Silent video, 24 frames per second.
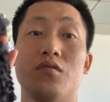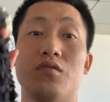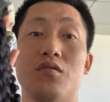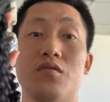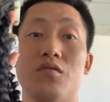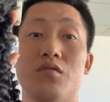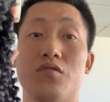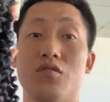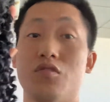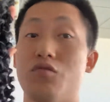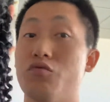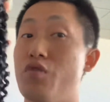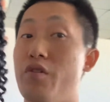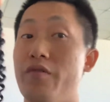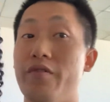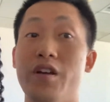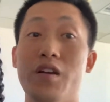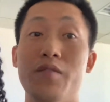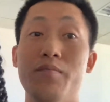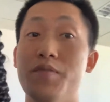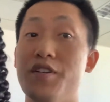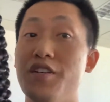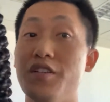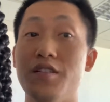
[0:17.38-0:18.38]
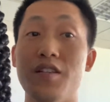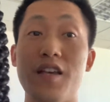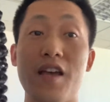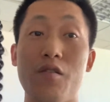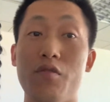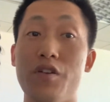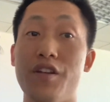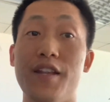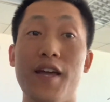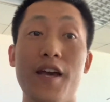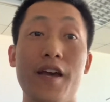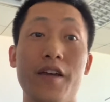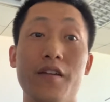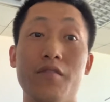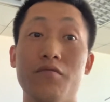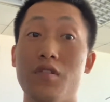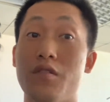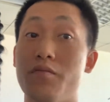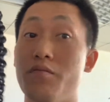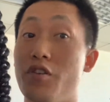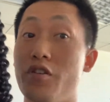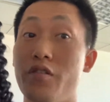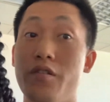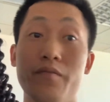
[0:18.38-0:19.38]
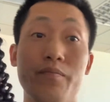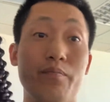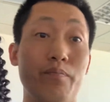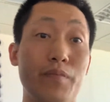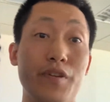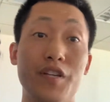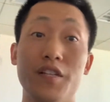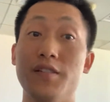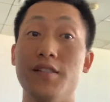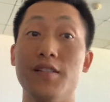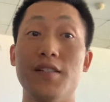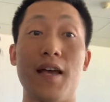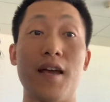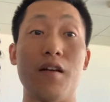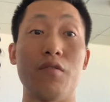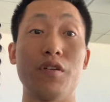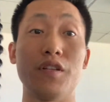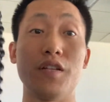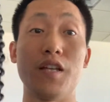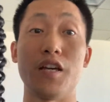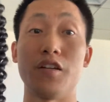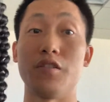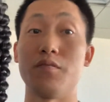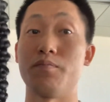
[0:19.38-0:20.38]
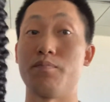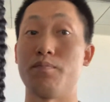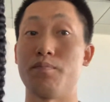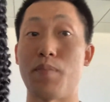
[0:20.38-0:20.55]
So we're very busy every day. We're very busy every day